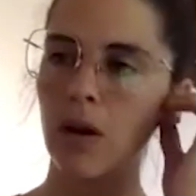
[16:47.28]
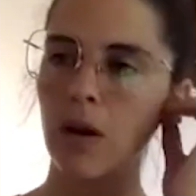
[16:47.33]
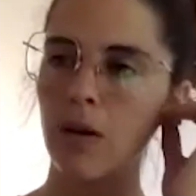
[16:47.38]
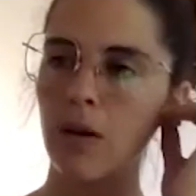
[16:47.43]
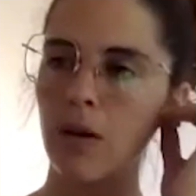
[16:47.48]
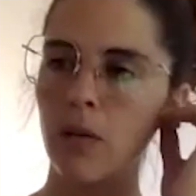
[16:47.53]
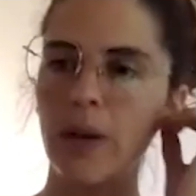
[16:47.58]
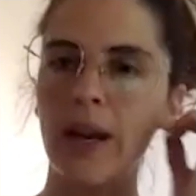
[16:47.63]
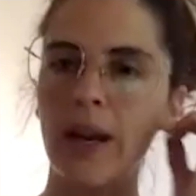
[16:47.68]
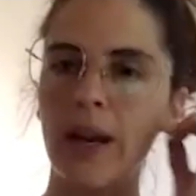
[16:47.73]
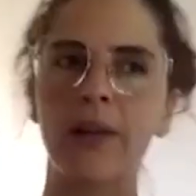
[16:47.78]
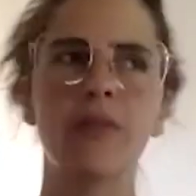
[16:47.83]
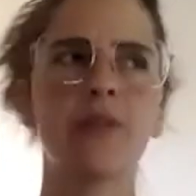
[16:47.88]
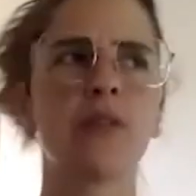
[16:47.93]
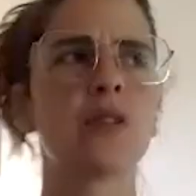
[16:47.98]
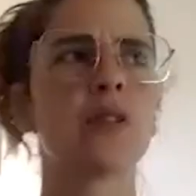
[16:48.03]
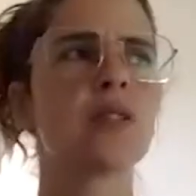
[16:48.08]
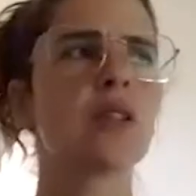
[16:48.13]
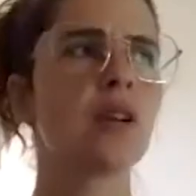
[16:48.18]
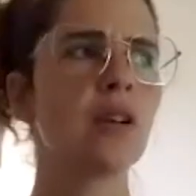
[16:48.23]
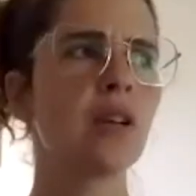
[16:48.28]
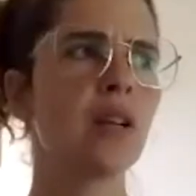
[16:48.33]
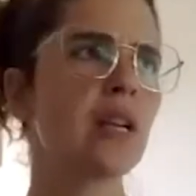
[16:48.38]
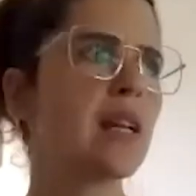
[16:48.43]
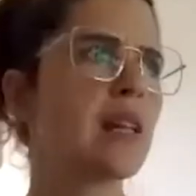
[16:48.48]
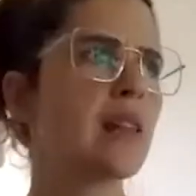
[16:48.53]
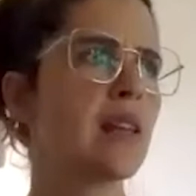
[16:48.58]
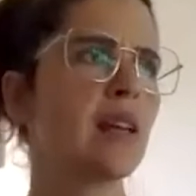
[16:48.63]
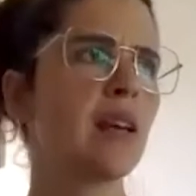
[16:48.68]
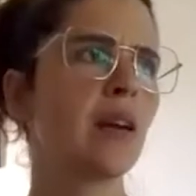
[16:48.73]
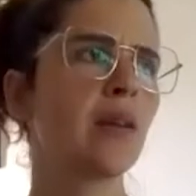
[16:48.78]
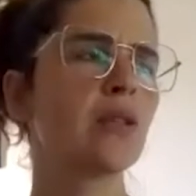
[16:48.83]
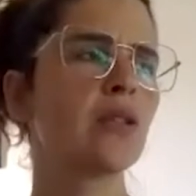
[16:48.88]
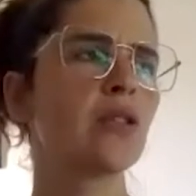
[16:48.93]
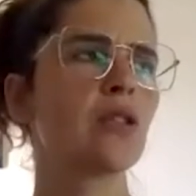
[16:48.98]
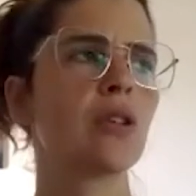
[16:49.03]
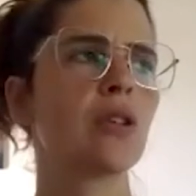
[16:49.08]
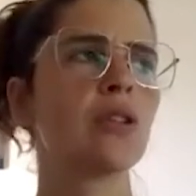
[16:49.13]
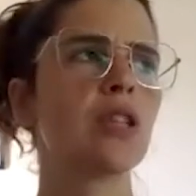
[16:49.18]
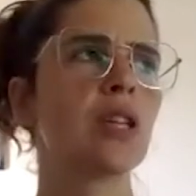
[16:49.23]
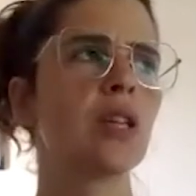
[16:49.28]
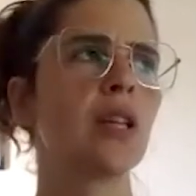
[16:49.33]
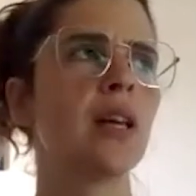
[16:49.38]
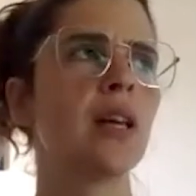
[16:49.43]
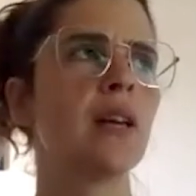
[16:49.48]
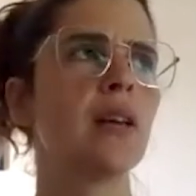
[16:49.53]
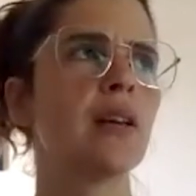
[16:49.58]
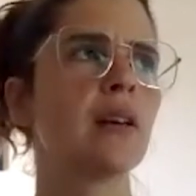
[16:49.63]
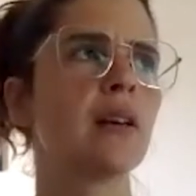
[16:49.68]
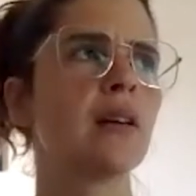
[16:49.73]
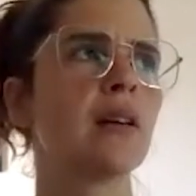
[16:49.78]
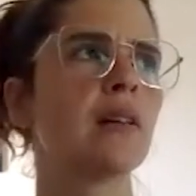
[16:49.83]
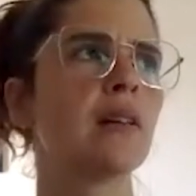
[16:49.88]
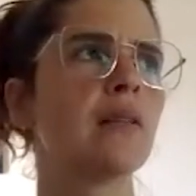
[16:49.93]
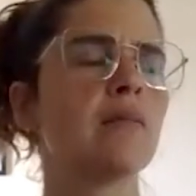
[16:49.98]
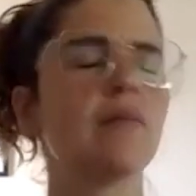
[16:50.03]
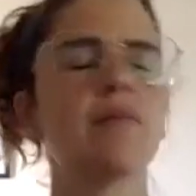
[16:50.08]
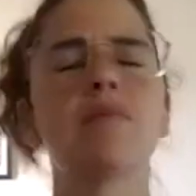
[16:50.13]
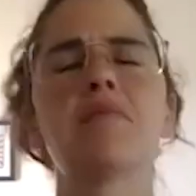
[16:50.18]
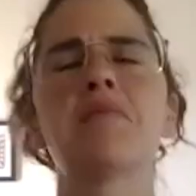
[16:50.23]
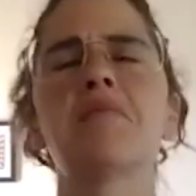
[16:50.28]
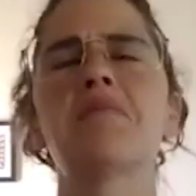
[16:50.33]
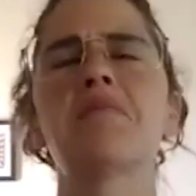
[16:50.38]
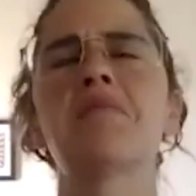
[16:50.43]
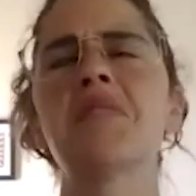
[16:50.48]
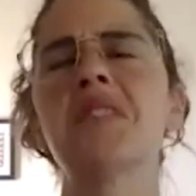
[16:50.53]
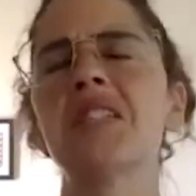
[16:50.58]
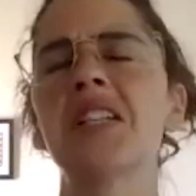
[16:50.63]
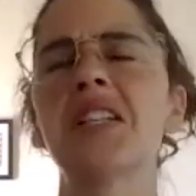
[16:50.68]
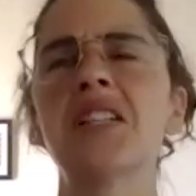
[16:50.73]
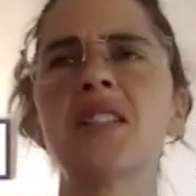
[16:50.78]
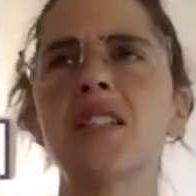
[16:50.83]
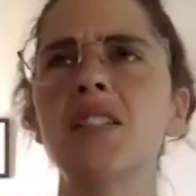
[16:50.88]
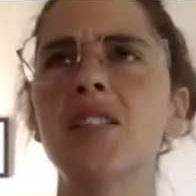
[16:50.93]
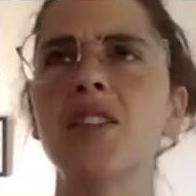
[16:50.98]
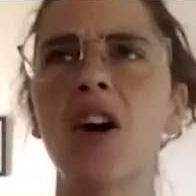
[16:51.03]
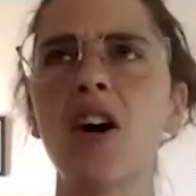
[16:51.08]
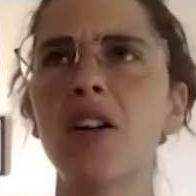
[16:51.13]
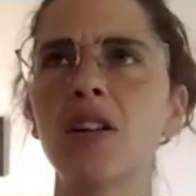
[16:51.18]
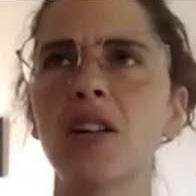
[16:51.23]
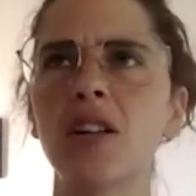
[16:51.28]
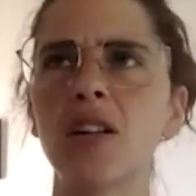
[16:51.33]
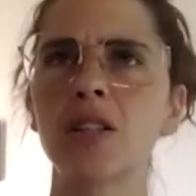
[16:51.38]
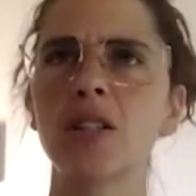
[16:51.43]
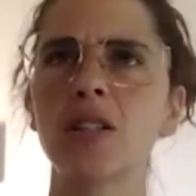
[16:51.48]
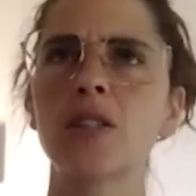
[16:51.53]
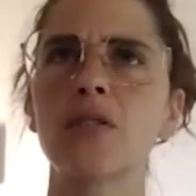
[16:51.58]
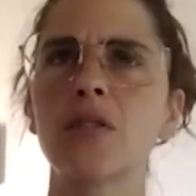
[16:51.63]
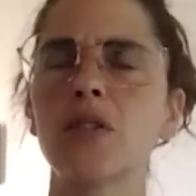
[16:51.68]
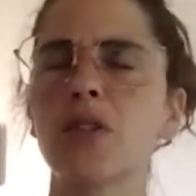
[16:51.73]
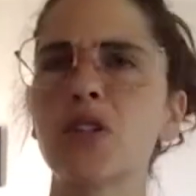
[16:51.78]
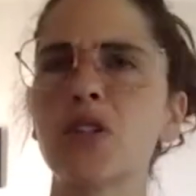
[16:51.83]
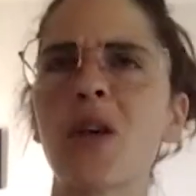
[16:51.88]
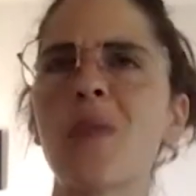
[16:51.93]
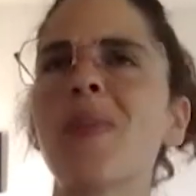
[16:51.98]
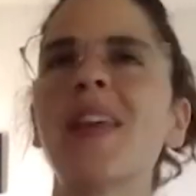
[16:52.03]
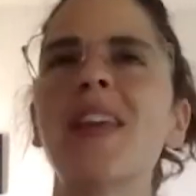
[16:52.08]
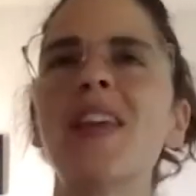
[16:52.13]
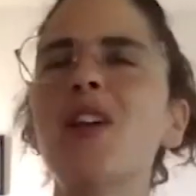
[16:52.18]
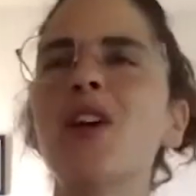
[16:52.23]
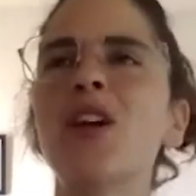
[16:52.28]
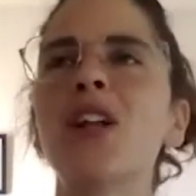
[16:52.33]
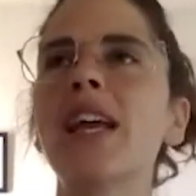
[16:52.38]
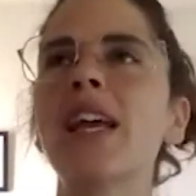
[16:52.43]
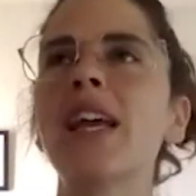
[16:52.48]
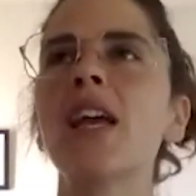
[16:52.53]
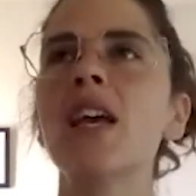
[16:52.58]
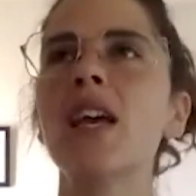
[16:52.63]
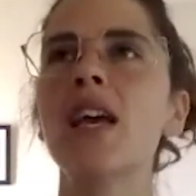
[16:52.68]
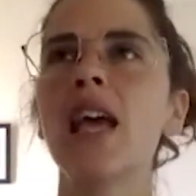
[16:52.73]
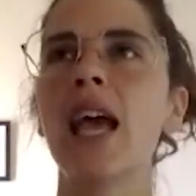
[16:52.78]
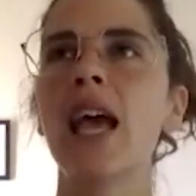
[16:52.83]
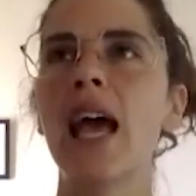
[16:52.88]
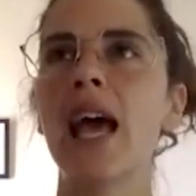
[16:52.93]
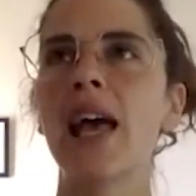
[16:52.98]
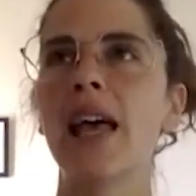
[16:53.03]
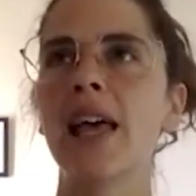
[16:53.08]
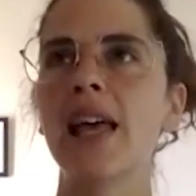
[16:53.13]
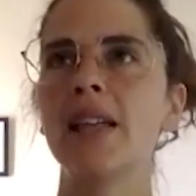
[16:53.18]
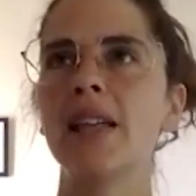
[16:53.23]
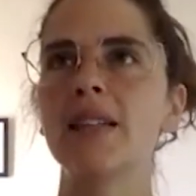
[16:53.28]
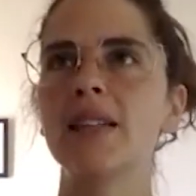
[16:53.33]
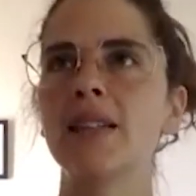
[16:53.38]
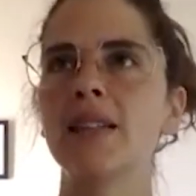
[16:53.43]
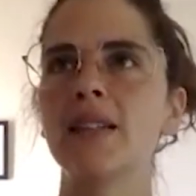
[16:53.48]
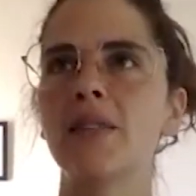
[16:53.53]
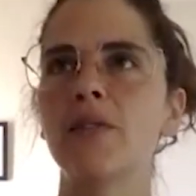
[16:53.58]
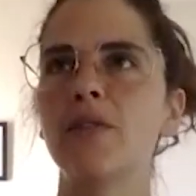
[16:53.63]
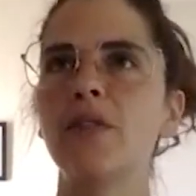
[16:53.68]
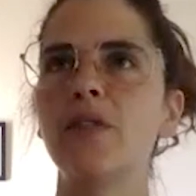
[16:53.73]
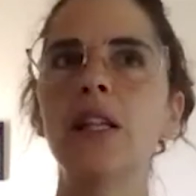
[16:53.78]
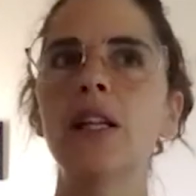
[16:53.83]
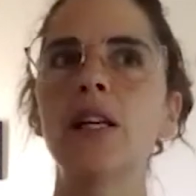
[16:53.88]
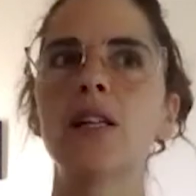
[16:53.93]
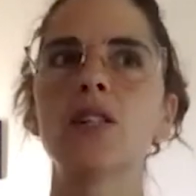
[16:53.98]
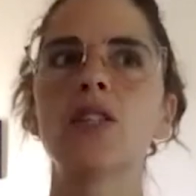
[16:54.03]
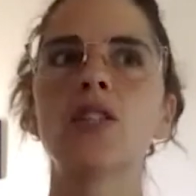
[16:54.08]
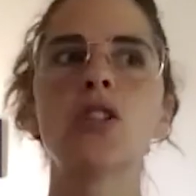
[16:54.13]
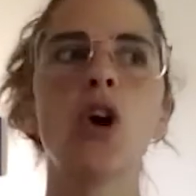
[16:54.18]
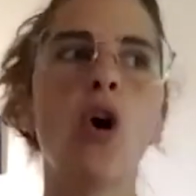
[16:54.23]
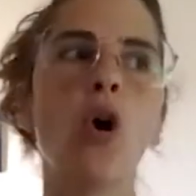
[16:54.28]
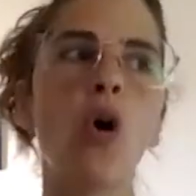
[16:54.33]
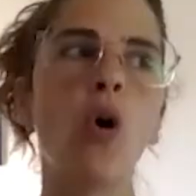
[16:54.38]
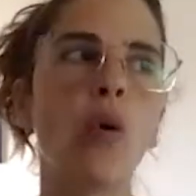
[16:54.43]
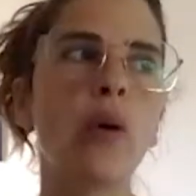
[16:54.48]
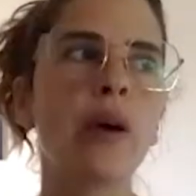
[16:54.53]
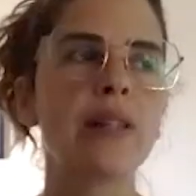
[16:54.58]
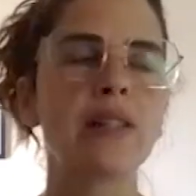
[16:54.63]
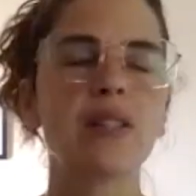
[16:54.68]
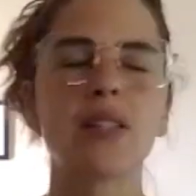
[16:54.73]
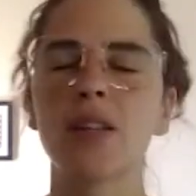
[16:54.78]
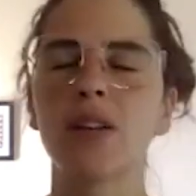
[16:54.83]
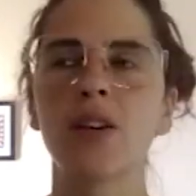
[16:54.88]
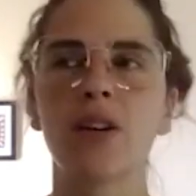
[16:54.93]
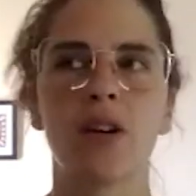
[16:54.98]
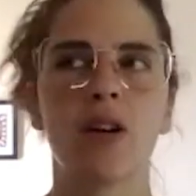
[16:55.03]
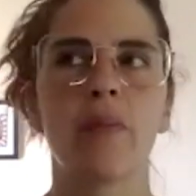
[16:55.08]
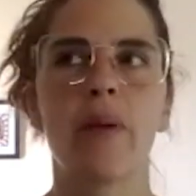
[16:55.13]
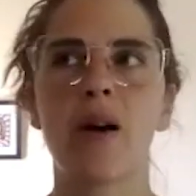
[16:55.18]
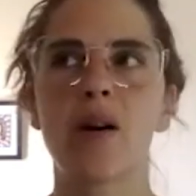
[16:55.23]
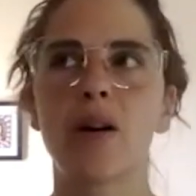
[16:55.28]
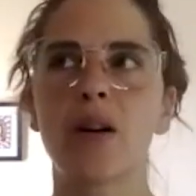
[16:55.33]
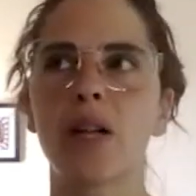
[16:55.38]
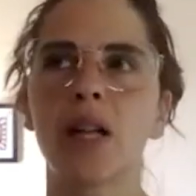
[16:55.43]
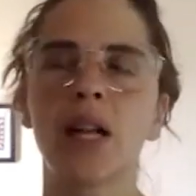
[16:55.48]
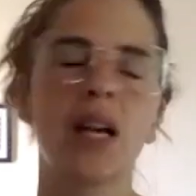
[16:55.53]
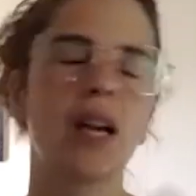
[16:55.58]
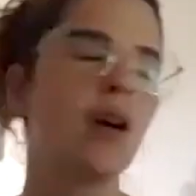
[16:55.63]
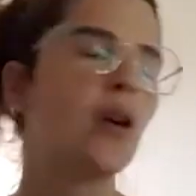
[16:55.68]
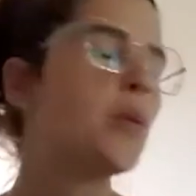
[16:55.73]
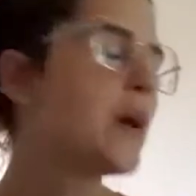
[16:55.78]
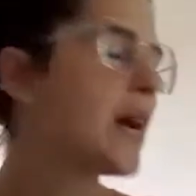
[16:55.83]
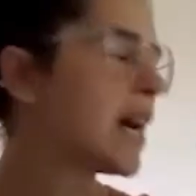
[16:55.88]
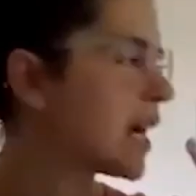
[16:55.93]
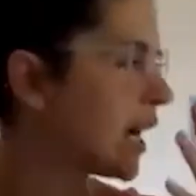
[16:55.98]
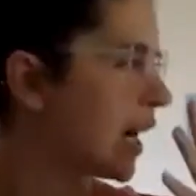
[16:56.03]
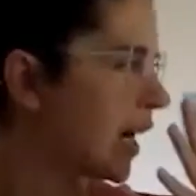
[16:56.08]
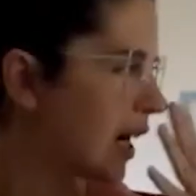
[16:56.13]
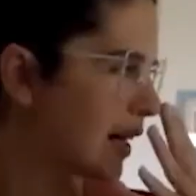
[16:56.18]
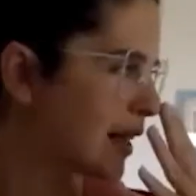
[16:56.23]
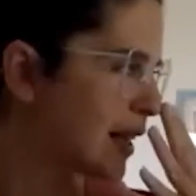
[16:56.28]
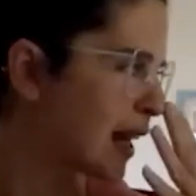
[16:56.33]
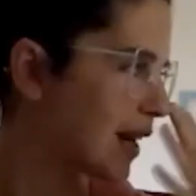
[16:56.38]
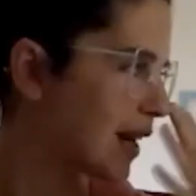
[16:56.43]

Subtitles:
when I first started, I think I was charging like $60 or something, like, and feeling so insecure about it. Like, oh my God, like, am